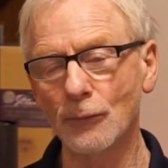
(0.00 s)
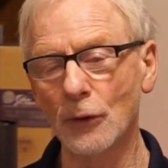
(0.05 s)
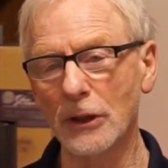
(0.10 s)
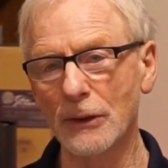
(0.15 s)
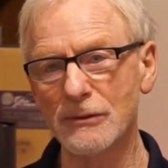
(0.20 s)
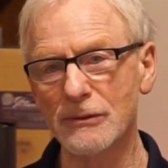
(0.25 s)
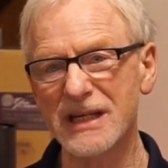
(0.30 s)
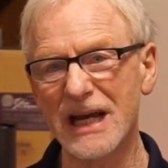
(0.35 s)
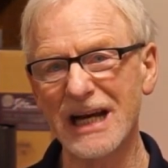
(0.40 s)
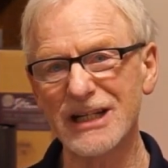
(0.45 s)

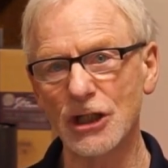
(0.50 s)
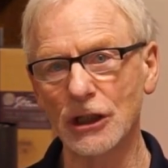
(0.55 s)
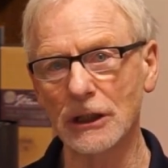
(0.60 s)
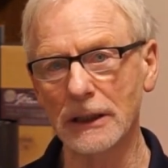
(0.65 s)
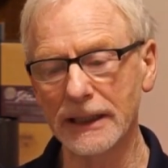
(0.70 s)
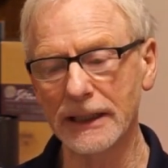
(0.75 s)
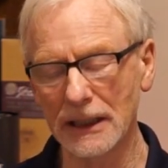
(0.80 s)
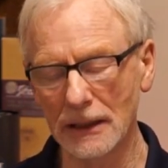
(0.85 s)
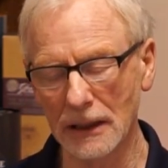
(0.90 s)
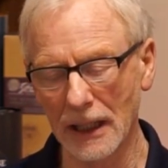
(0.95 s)
it was actually
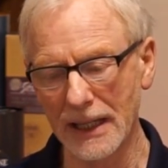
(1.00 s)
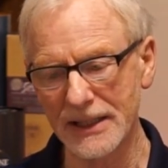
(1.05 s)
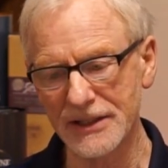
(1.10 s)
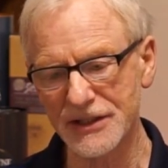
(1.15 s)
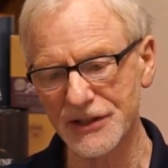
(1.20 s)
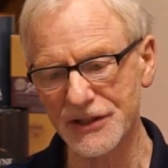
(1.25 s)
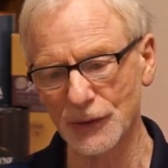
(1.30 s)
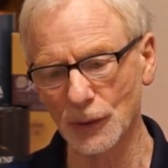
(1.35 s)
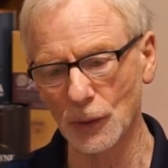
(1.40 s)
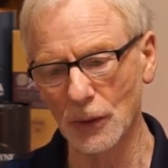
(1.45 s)

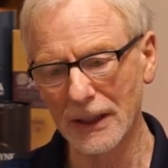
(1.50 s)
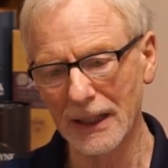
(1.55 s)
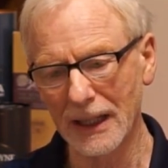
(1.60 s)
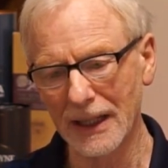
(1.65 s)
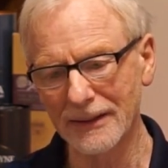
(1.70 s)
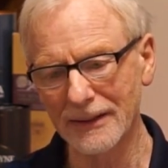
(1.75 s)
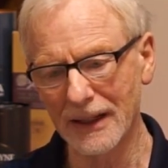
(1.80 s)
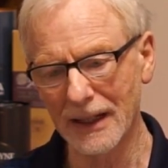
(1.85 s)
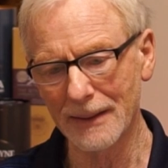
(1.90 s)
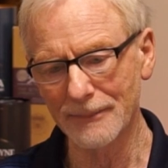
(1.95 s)
legalized. So
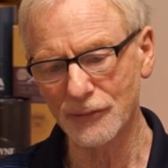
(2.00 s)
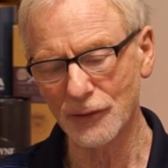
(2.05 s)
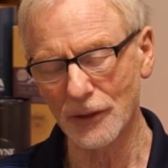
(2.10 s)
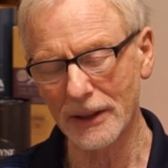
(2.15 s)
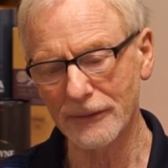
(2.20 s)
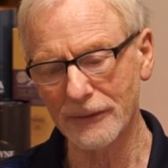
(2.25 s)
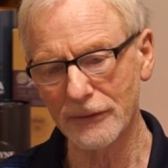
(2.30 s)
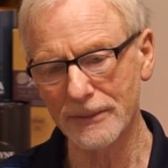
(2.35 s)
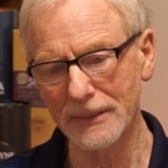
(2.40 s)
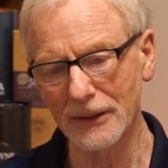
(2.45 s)
I'm
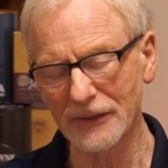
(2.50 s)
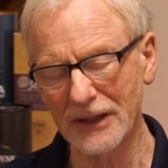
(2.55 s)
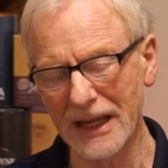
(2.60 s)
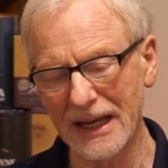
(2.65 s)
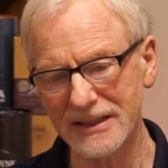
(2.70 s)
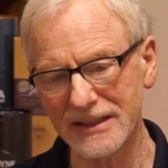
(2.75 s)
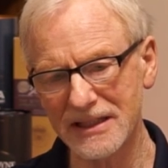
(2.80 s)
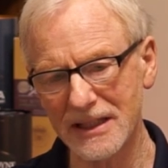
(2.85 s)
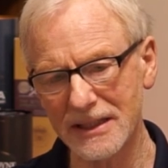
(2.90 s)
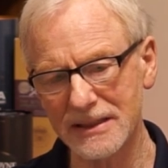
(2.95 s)
trying to remember, the
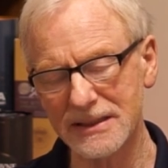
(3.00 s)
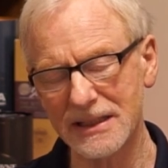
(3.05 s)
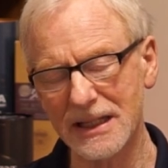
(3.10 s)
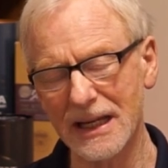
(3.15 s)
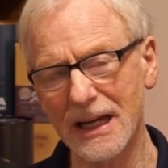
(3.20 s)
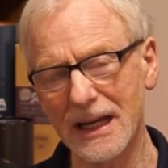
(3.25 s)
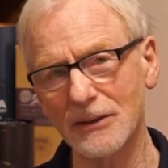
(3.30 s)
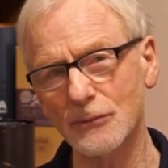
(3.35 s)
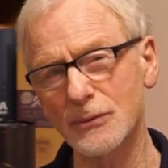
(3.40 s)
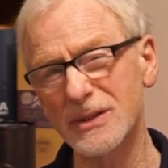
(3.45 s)
Excise
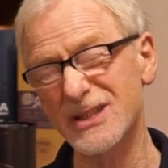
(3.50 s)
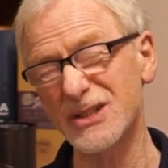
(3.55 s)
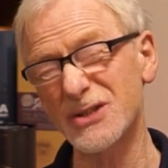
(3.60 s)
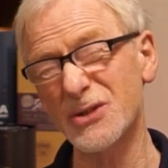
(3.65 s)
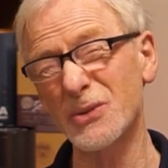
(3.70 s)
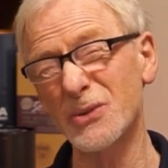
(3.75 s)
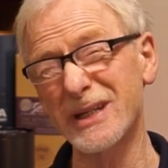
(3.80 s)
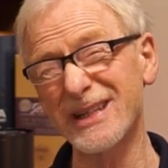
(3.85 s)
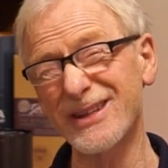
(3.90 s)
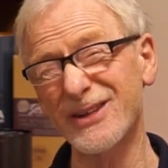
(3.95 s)
Act was it
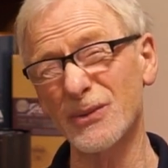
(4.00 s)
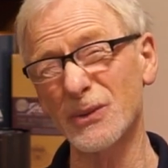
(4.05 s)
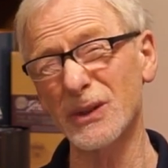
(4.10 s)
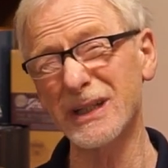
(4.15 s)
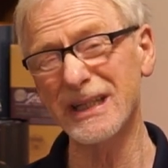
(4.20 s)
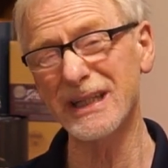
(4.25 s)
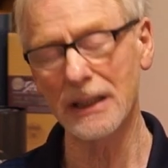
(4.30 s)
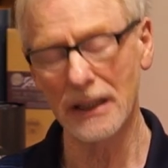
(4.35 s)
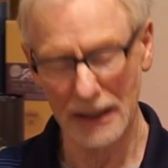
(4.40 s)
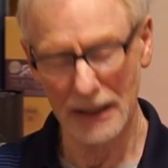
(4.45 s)

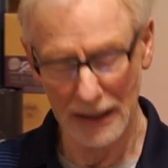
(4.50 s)
23?